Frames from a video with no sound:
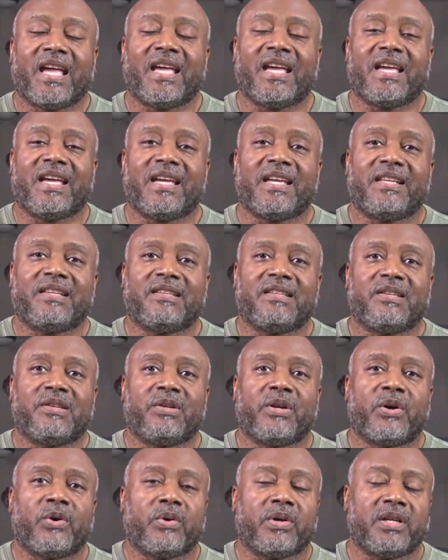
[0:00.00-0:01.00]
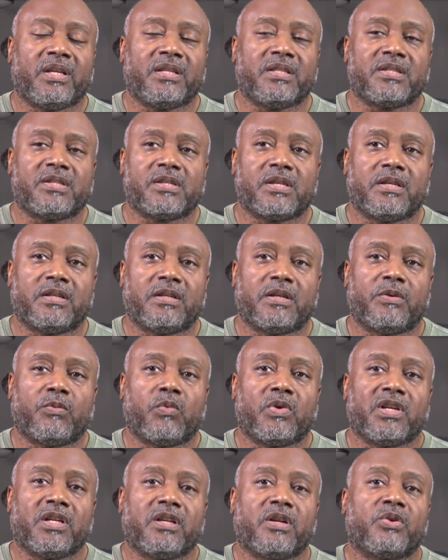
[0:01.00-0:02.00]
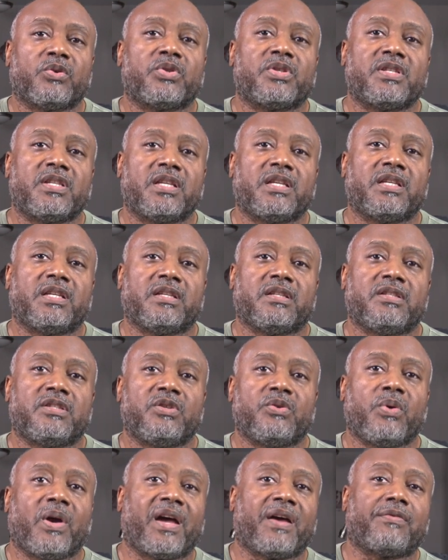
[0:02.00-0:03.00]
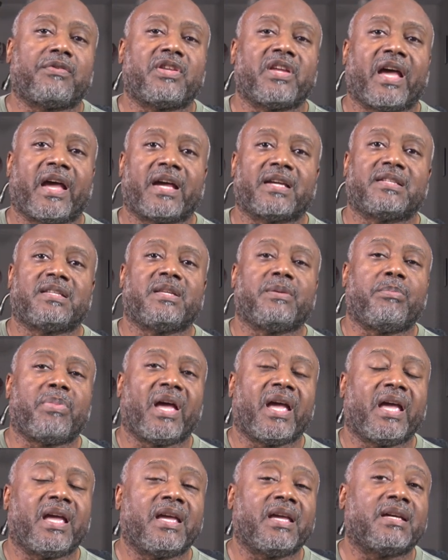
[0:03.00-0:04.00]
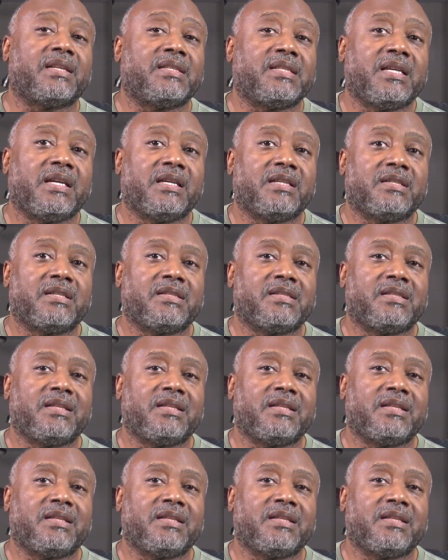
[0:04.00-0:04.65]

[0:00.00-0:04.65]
and, you know, and it's uh, one of those things you have to actually pay attention.